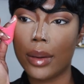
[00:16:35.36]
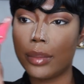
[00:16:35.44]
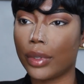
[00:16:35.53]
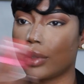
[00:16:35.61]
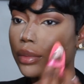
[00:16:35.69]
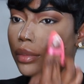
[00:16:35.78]

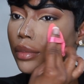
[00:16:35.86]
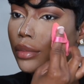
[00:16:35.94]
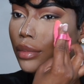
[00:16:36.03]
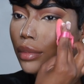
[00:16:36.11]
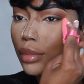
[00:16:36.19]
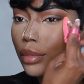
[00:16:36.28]
Boom.
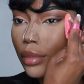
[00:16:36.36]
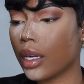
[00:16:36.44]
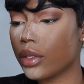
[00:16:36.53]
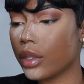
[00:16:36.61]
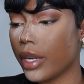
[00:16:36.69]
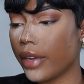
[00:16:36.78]

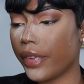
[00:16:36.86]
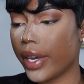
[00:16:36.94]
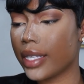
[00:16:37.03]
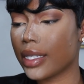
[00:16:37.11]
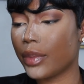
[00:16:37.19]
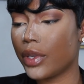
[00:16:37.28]
Contour my
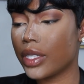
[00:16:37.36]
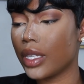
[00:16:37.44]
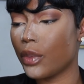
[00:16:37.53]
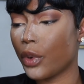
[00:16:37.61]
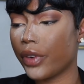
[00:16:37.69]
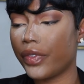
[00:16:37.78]
face, I'm using the
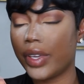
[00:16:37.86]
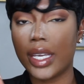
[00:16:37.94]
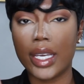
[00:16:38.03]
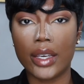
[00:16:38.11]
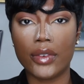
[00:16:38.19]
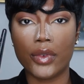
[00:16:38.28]
Morphe
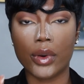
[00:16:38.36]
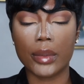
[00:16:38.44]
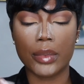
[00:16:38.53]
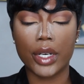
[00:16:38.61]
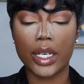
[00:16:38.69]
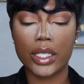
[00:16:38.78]
E4
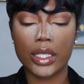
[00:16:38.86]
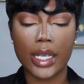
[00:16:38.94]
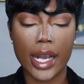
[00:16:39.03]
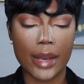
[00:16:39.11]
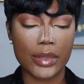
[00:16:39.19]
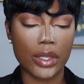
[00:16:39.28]
brush.
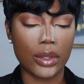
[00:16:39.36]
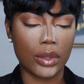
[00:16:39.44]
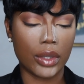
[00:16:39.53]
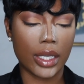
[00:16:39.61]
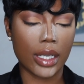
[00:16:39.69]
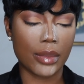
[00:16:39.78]

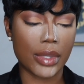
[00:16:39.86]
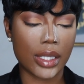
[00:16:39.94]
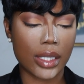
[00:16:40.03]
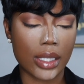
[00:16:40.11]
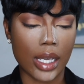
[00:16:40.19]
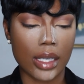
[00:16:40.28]
Absolutely
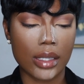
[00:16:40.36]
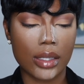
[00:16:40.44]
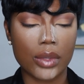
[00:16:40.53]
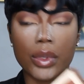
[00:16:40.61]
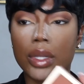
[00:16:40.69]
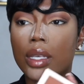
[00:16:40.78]

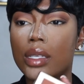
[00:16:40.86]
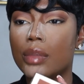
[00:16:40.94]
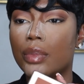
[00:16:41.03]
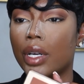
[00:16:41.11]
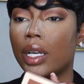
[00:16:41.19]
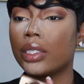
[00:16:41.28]
obsessed with this
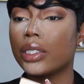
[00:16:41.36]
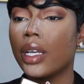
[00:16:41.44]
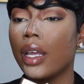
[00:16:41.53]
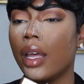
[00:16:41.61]
brush.